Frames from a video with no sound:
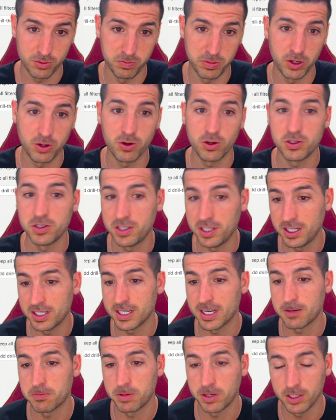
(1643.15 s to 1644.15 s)
because
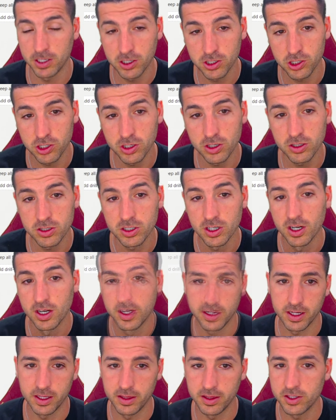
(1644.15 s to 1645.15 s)
these are predictions
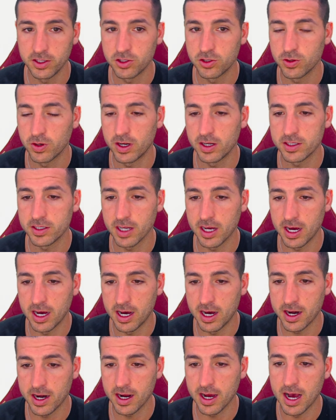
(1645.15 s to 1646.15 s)
and these ones
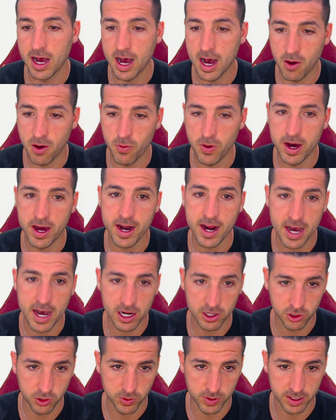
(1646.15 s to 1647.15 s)
are our
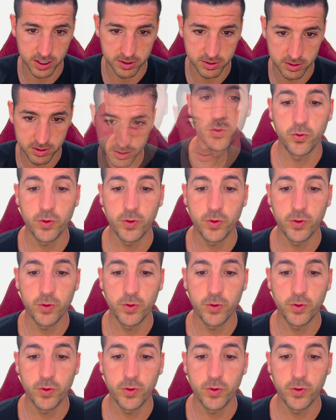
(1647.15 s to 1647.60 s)
actuals.